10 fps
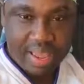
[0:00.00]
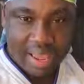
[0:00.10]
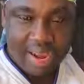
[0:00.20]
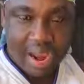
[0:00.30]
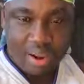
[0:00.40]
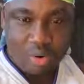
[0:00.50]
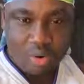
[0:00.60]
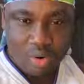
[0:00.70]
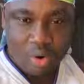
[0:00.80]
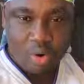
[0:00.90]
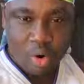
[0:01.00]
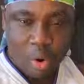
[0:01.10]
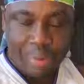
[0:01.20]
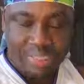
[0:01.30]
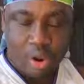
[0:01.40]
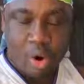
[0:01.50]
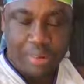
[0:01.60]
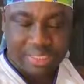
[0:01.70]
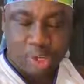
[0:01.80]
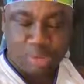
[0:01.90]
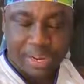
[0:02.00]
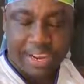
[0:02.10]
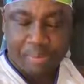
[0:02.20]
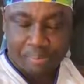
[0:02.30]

Who spell it in pa?